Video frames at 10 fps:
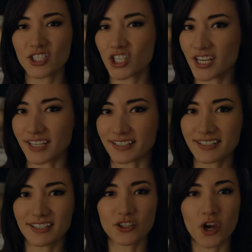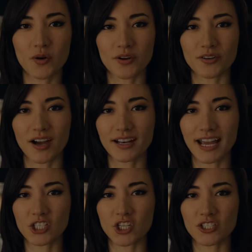Cheat it. No, you're not
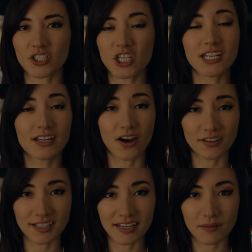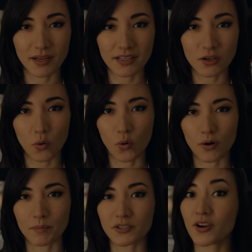actually cheating on anybody
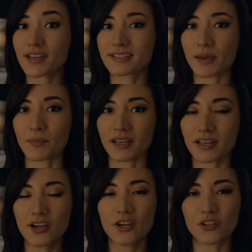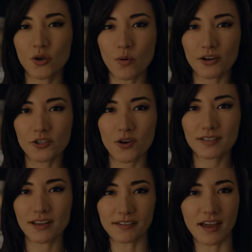or betraying somebody. You are trying
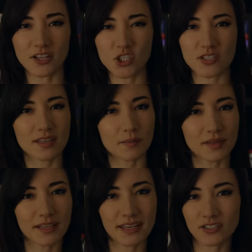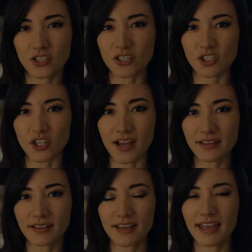to nudge something into the
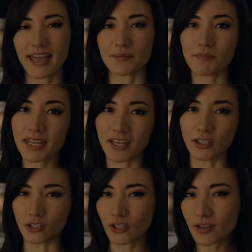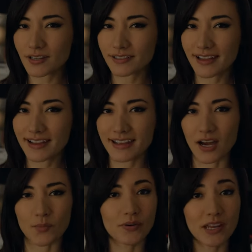shot and make it look like
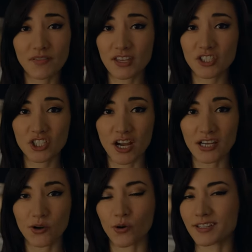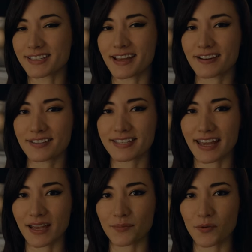a previous shot or a desired
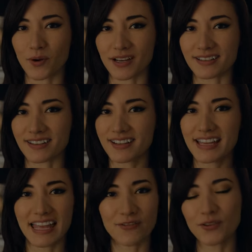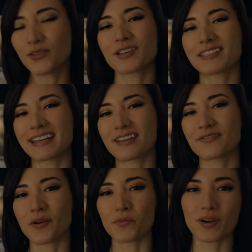setup, when if you looked at it
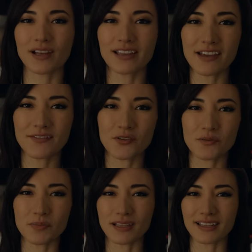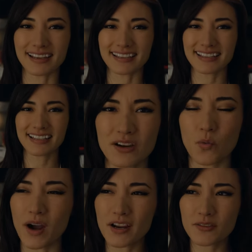from real life, you would be like,
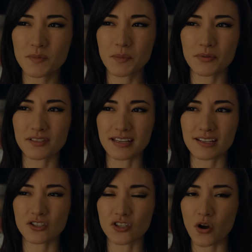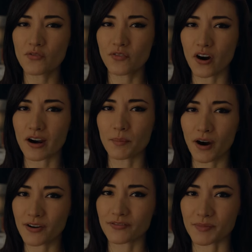why are those people standing so far
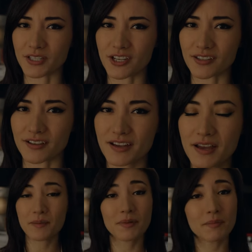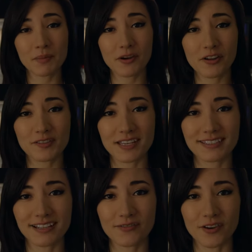apart from each other? But maybe you're using a
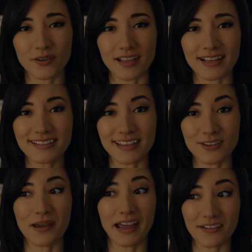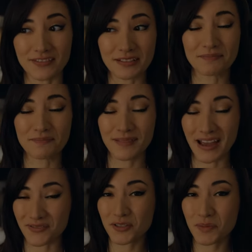telephoto lens and you have to
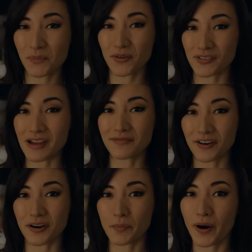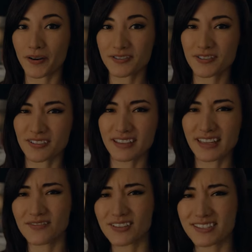have those people that far apart to
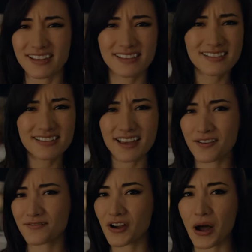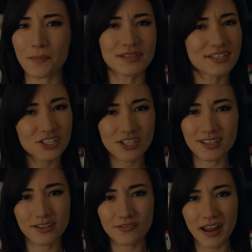give a sense of composition
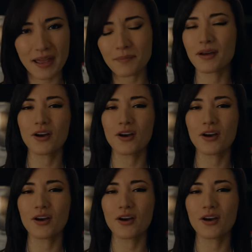in the frame.